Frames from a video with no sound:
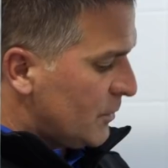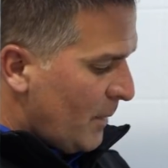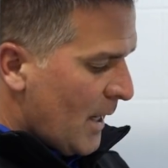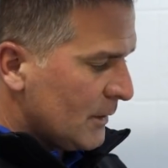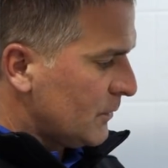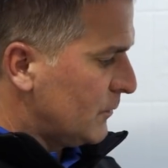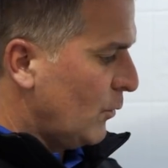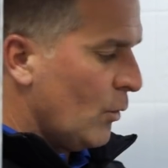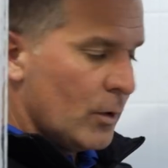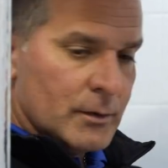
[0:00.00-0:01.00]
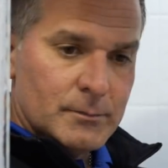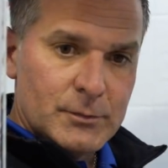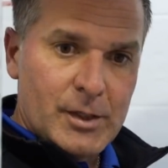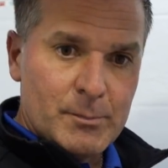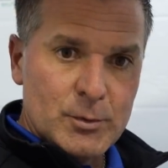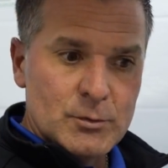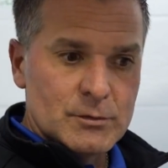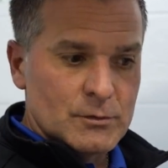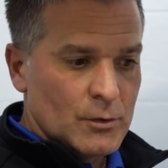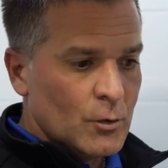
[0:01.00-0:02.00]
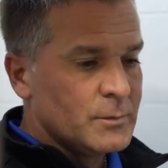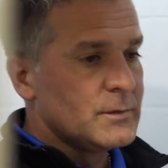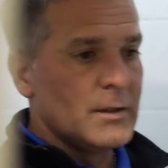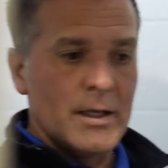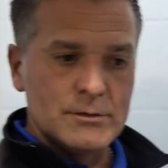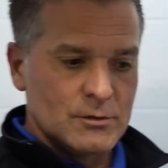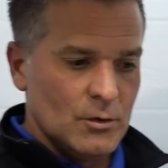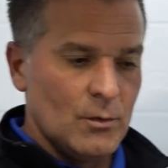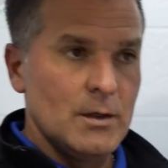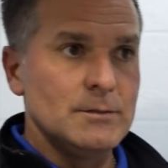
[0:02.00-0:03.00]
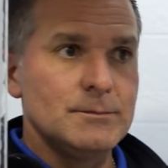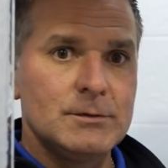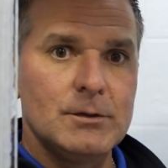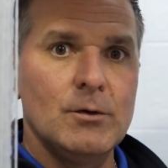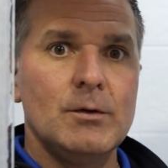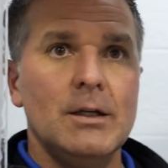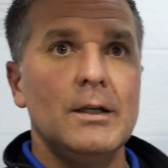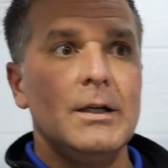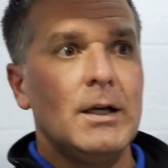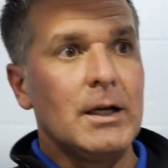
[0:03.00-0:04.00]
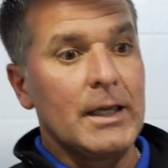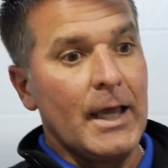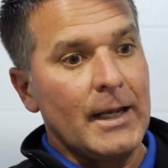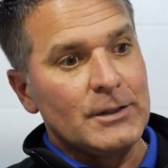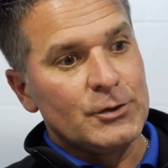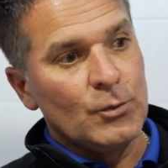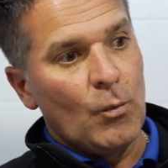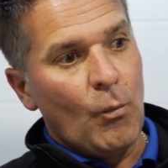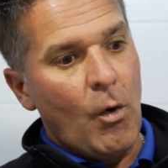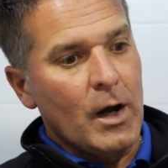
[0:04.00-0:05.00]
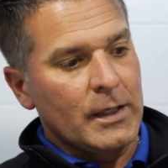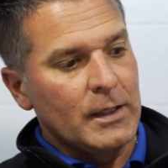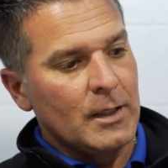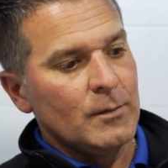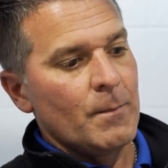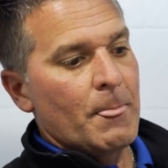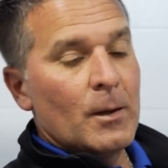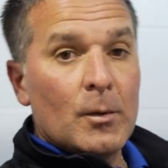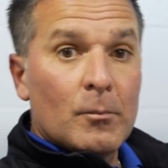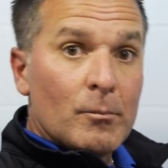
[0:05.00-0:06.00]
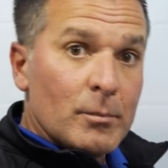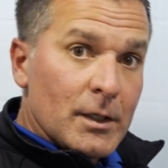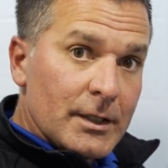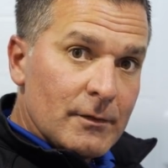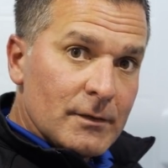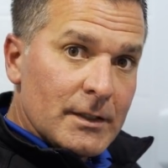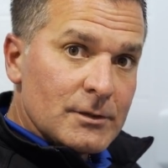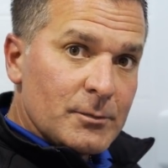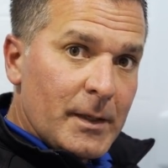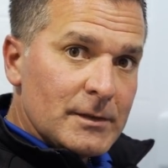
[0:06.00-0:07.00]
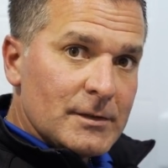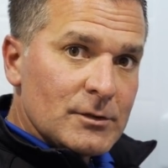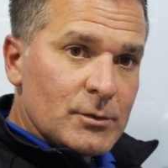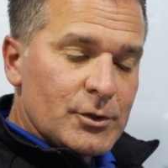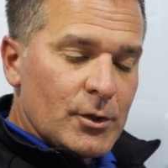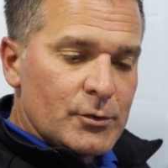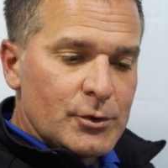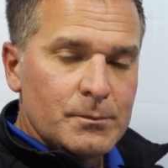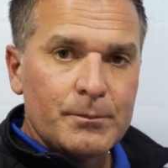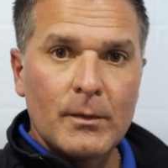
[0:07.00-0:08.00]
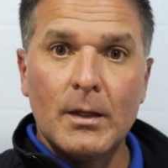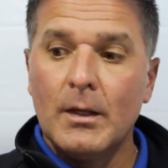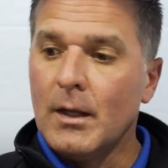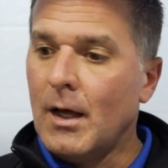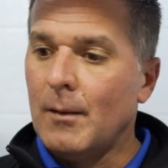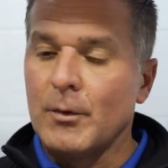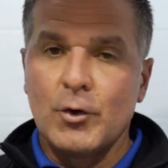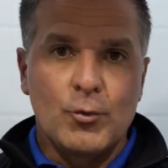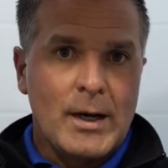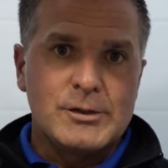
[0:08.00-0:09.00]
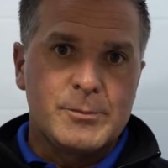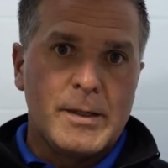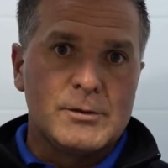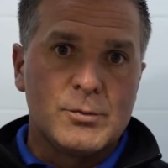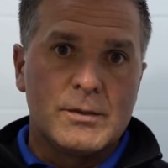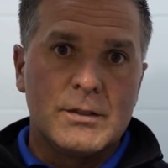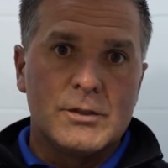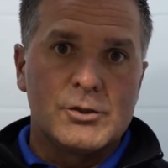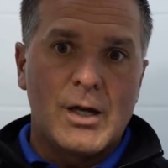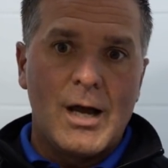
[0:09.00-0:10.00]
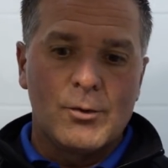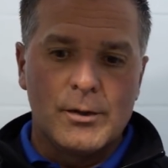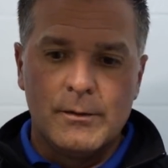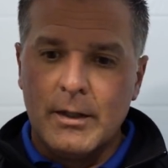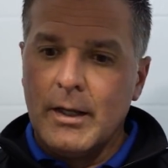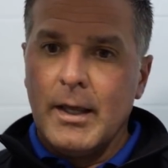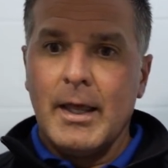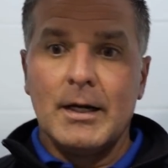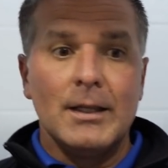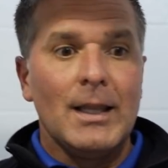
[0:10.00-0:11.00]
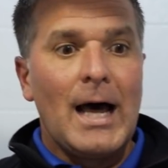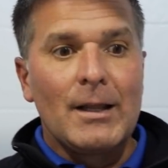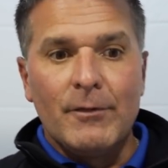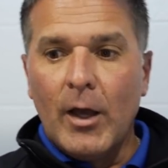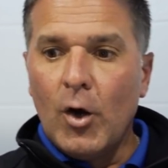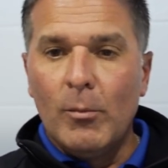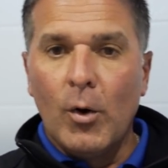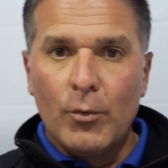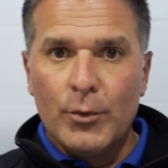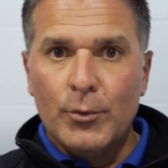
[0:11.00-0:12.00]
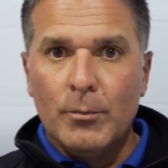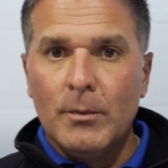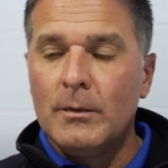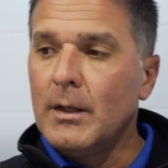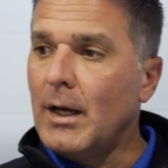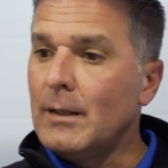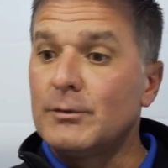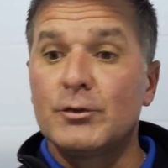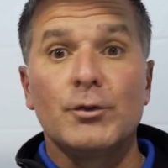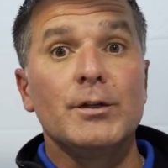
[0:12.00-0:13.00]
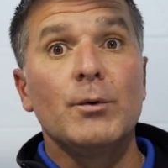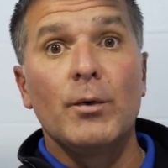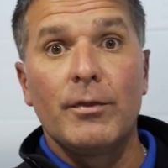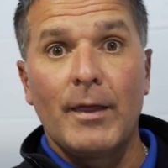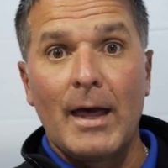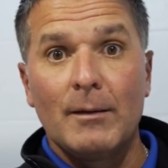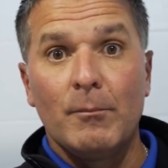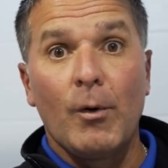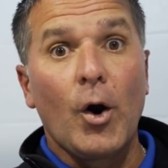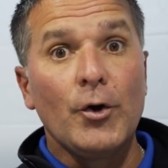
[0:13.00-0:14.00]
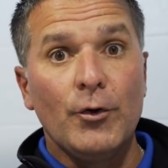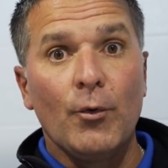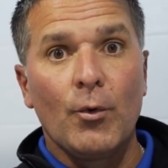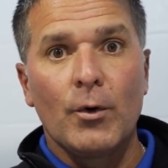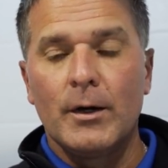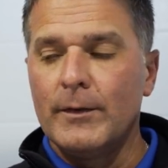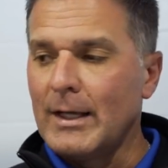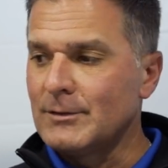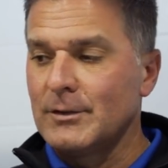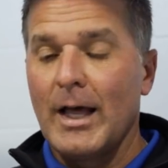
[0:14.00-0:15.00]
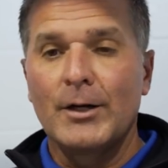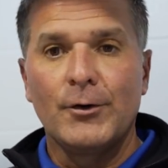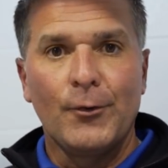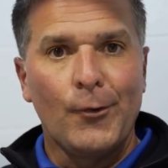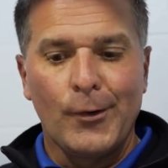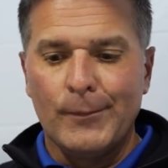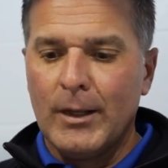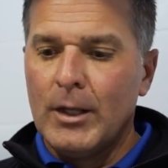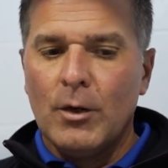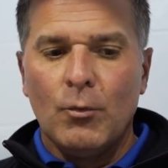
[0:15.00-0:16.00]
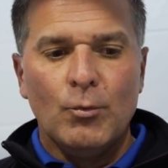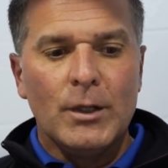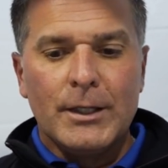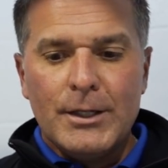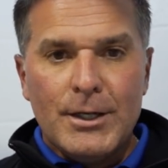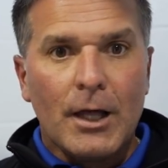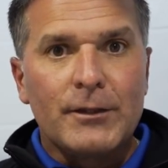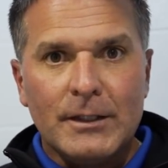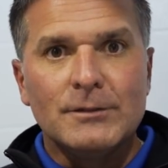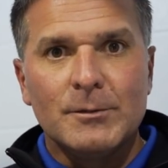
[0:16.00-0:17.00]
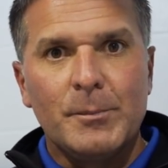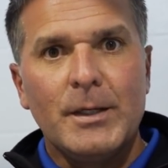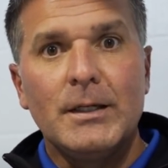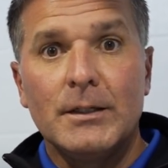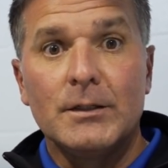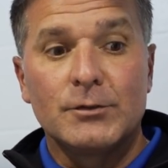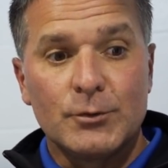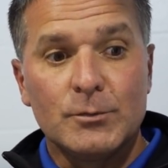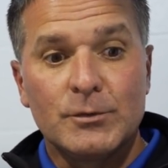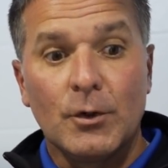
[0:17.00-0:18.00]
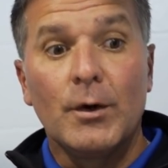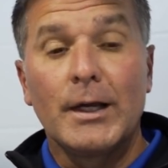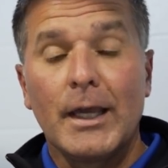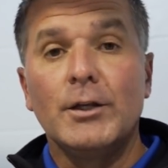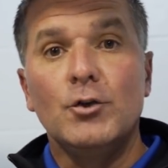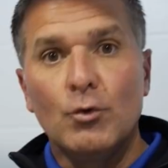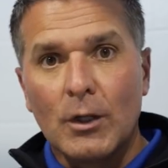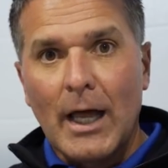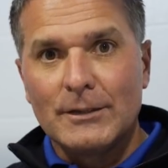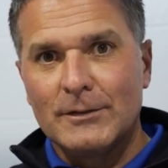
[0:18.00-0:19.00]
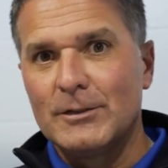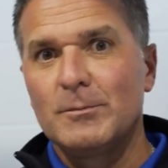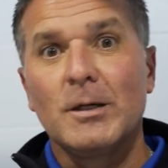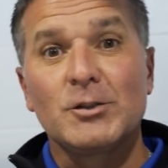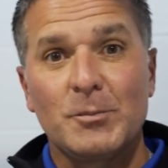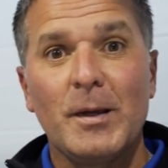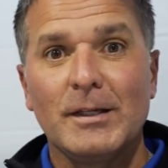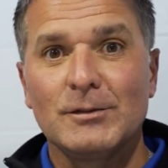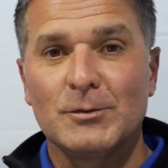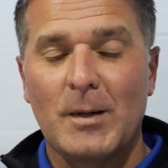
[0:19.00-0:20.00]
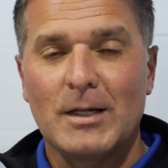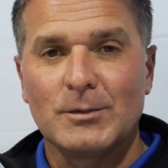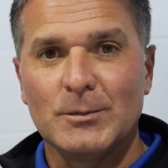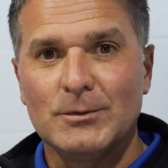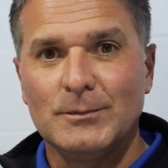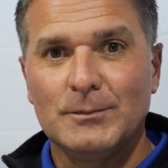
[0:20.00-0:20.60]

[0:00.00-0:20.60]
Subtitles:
spots for shampoos and soaps and so on. So again, as you walk in, plenty of linen space as we showed you. Great space within the shower, and a lot of elbow room, certainly with that barn door and that slider door. Really nothing is impeding in this room. So again, utilizing as much space as possible.